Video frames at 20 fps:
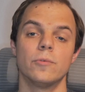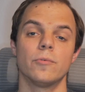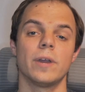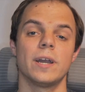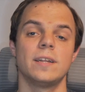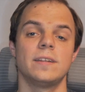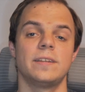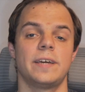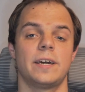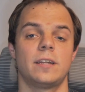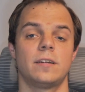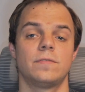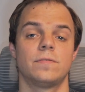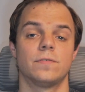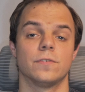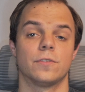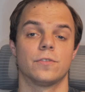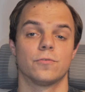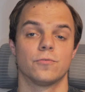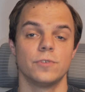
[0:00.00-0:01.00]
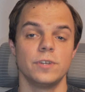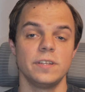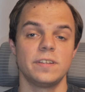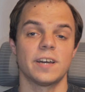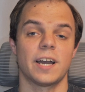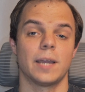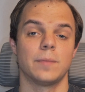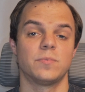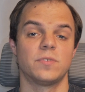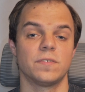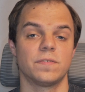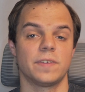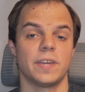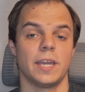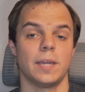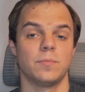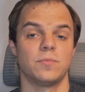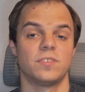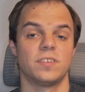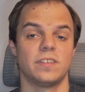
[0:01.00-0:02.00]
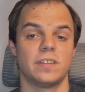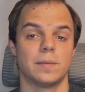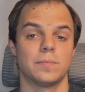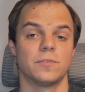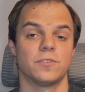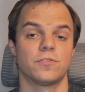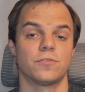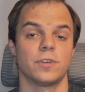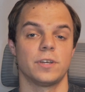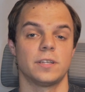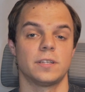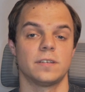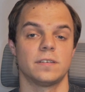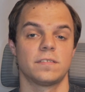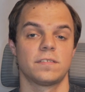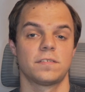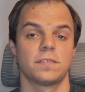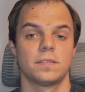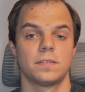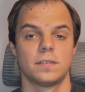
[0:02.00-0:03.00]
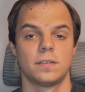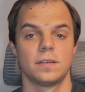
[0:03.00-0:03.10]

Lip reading: ran data for 3 types of games to demonstrate this.